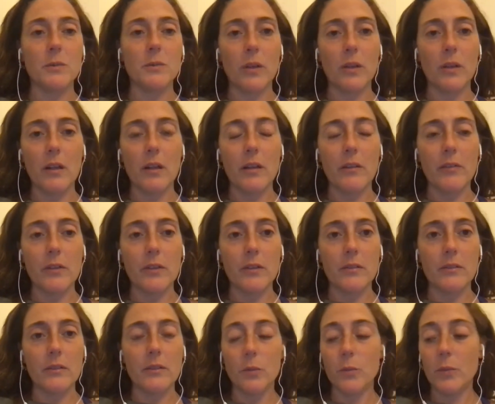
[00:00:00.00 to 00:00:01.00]
than
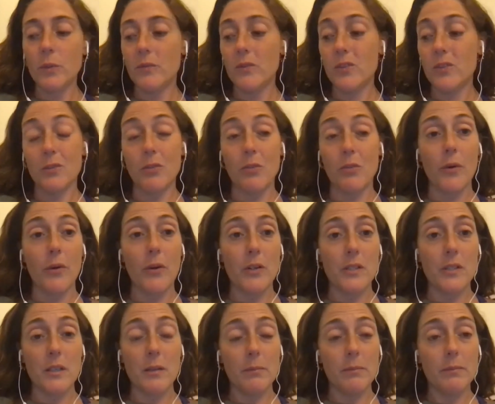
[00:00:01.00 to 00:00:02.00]
ever. So we've just grown our
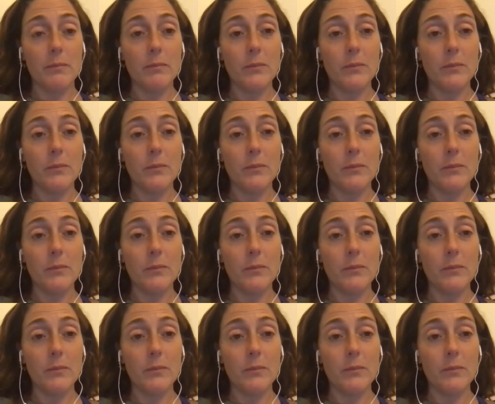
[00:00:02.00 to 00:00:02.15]
team.